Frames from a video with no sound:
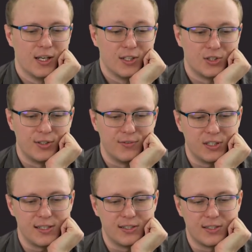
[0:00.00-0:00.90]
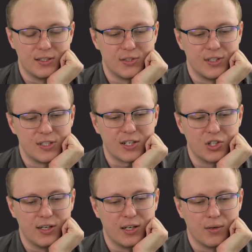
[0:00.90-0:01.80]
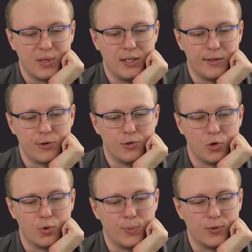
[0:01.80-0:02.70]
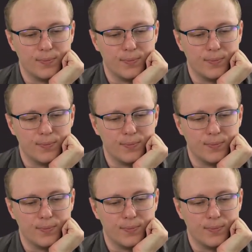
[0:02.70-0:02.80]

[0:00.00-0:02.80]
So in this instance, there's actually going to be no normal.